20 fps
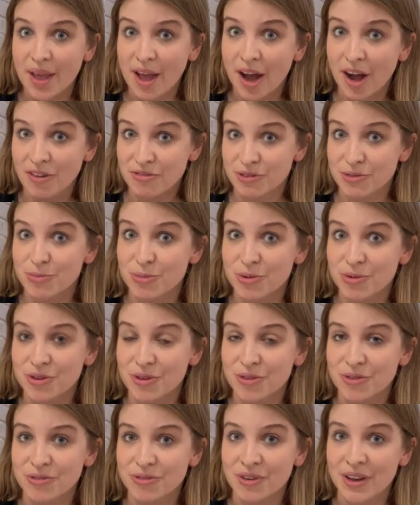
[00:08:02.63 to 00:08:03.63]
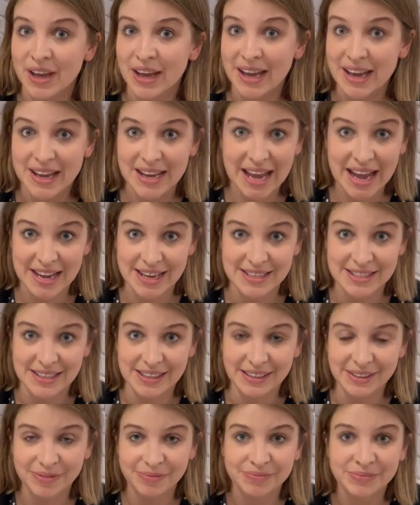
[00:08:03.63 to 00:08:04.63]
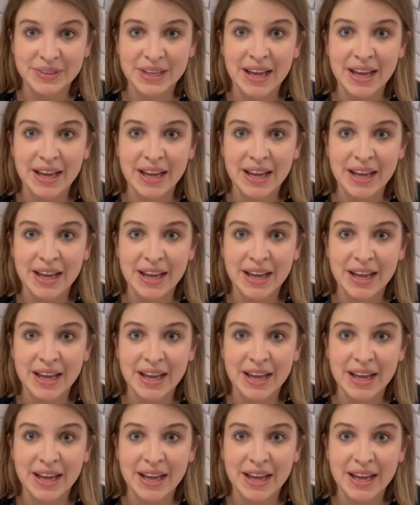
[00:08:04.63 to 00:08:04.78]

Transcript: oven-proof cake tin